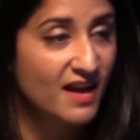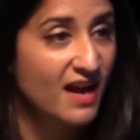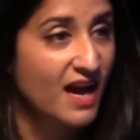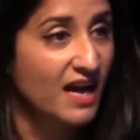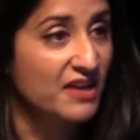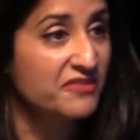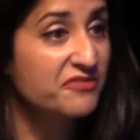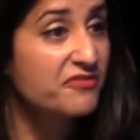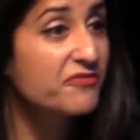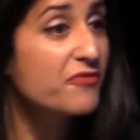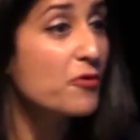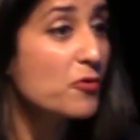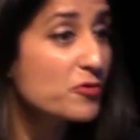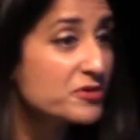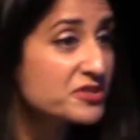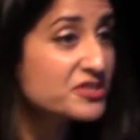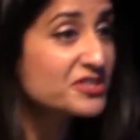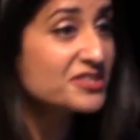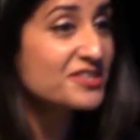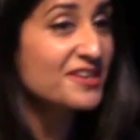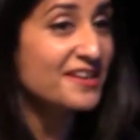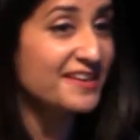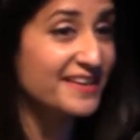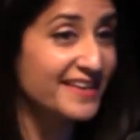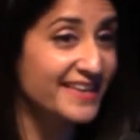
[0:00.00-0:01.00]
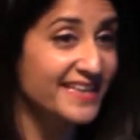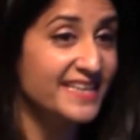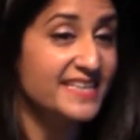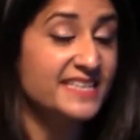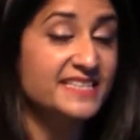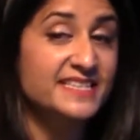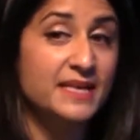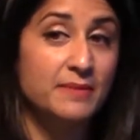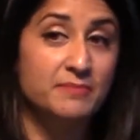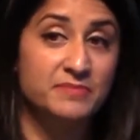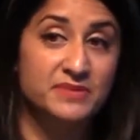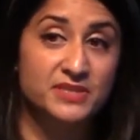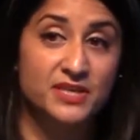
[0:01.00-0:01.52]
Unfortunately,
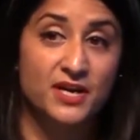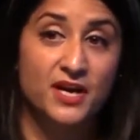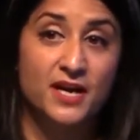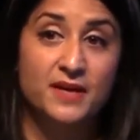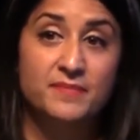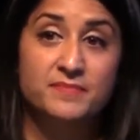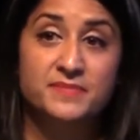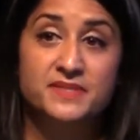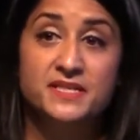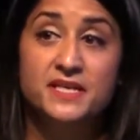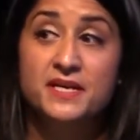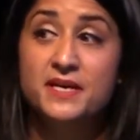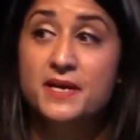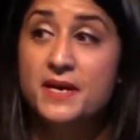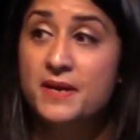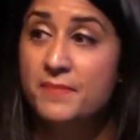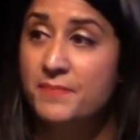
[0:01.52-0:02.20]
sometimes